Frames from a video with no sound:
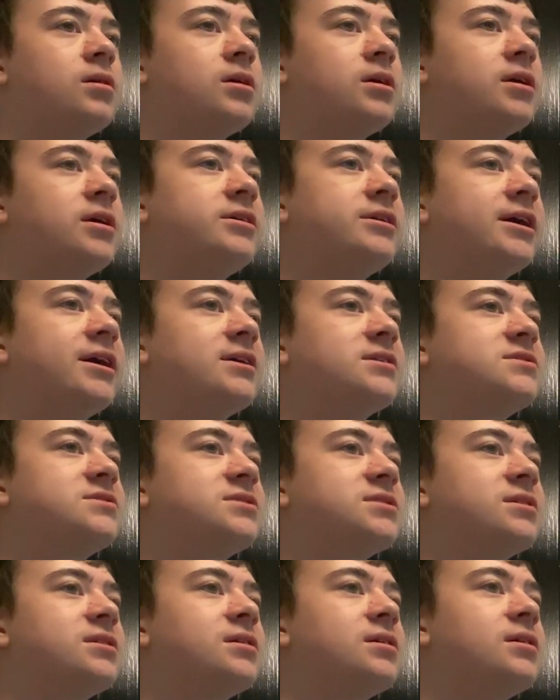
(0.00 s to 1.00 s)
He
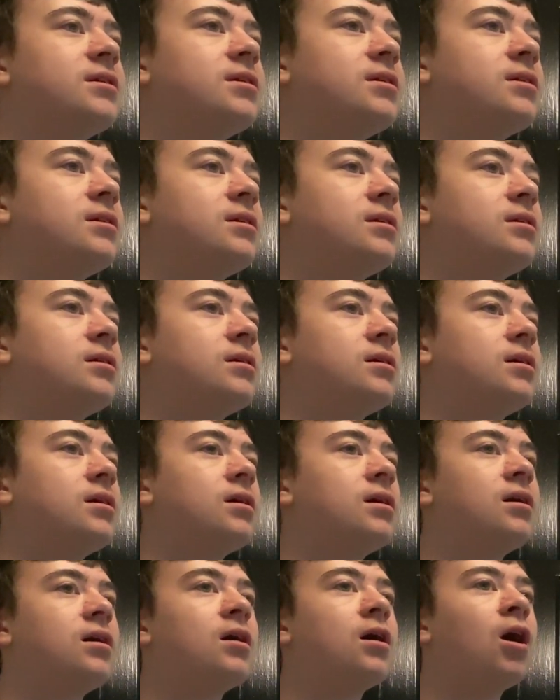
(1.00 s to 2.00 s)
is.
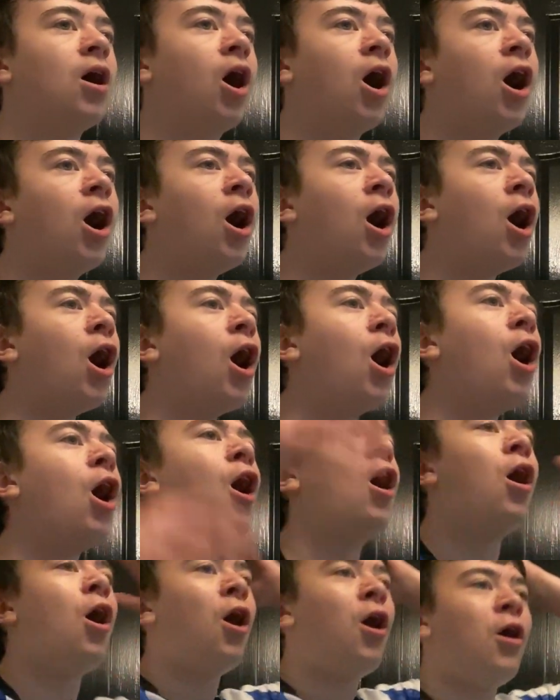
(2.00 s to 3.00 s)

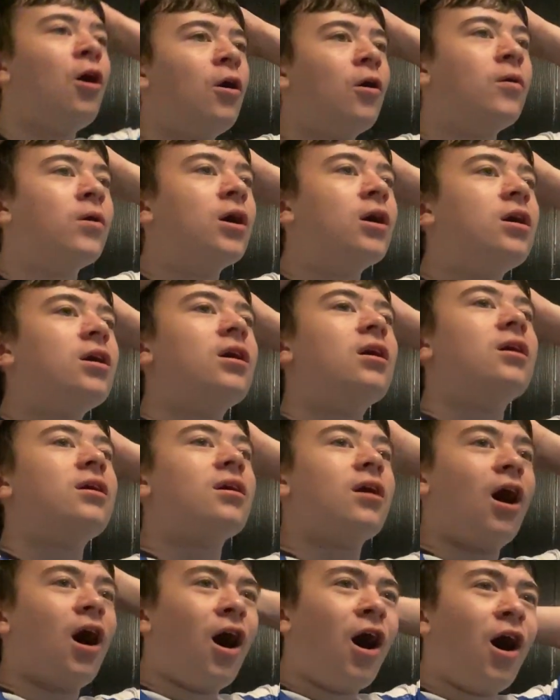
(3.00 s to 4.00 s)
Oh!
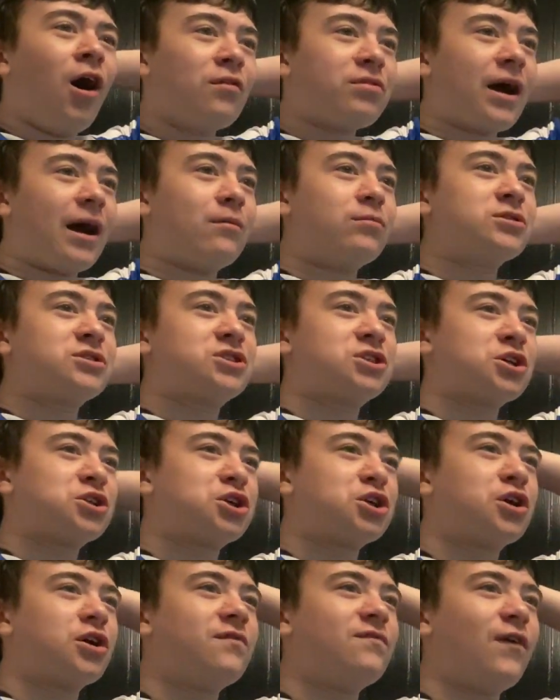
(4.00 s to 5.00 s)
Oh, that was such
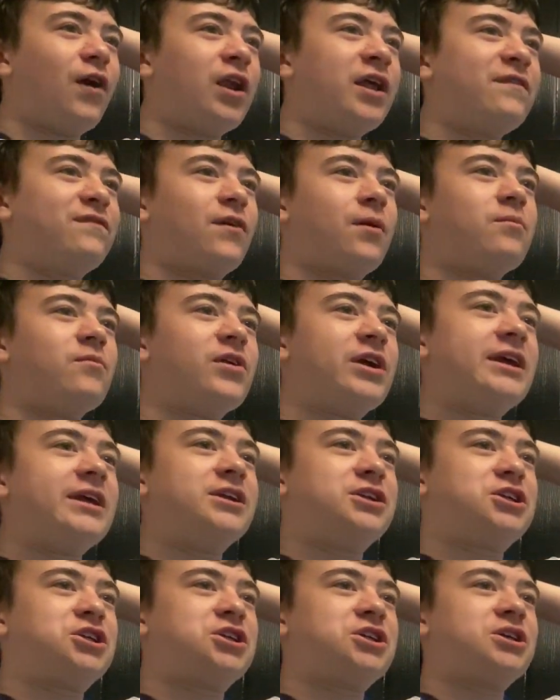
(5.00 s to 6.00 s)
a good volley from Reach.
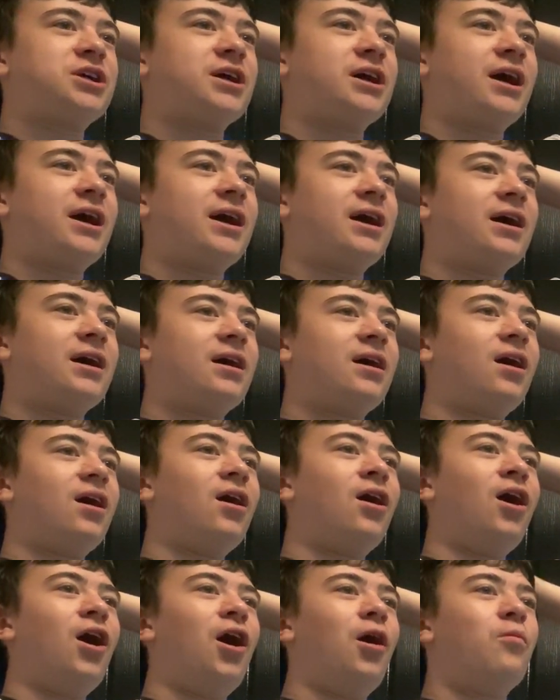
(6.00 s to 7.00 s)

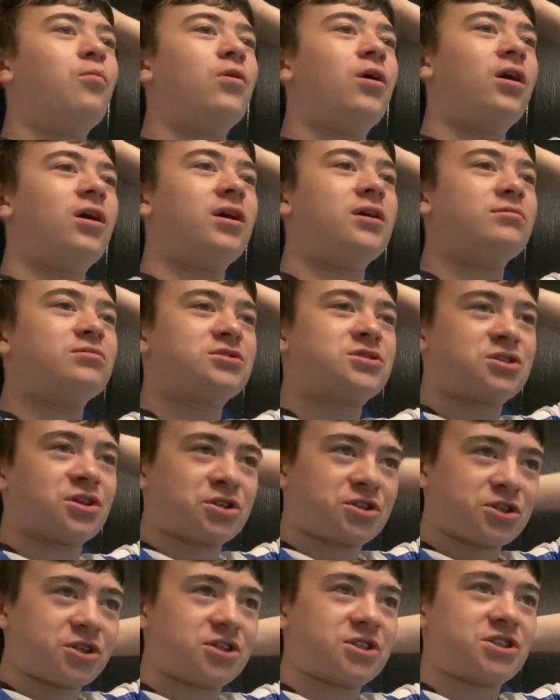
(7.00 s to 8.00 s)
Oh, wow. It was
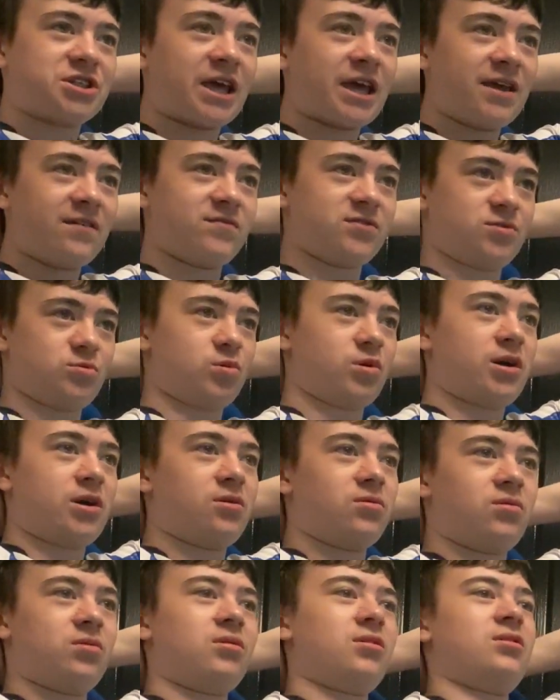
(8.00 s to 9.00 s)
such a good save as
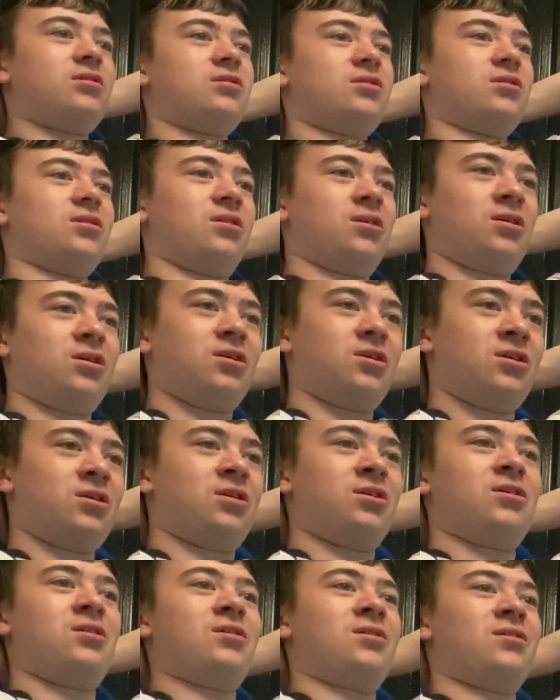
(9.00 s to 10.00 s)
well.
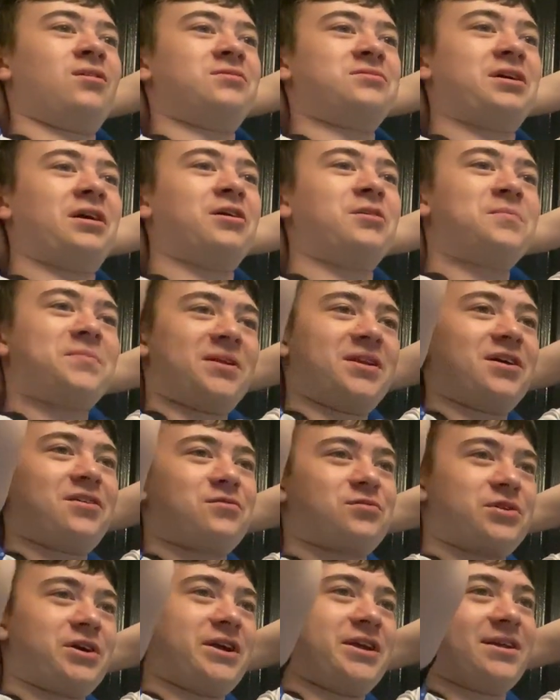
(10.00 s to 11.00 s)
Oh, that would have been a
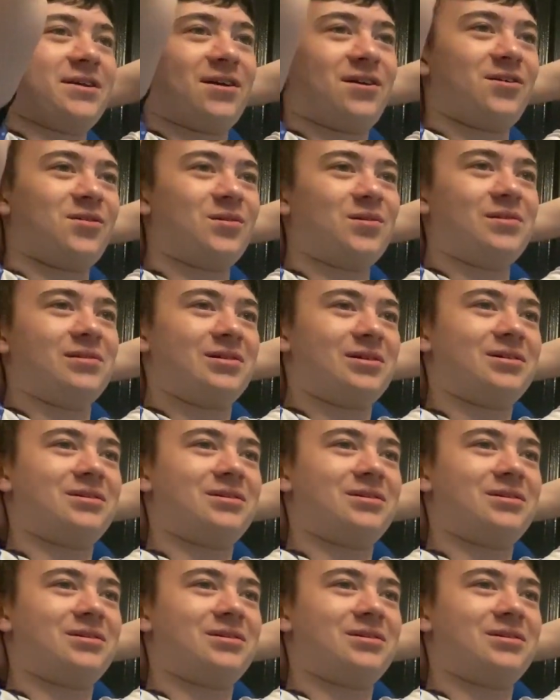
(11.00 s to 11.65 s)
great goal.